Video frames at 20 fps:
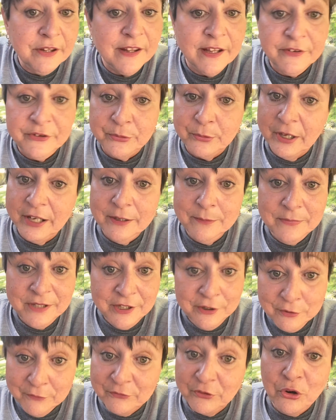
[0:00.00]
That's what I'm
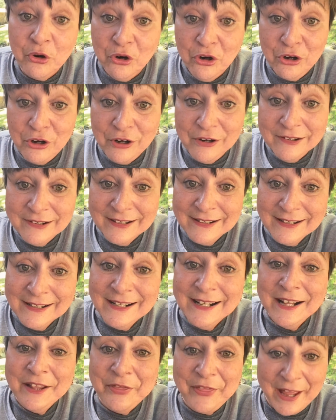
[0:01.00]
here for.
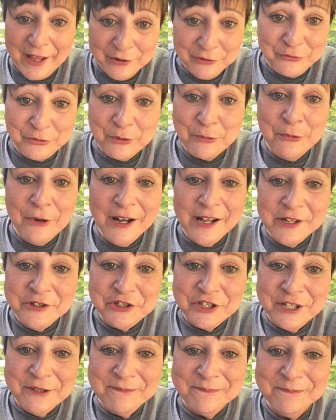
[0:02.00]
Thanks for
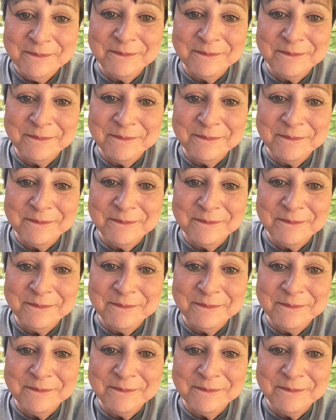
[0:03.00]
watching.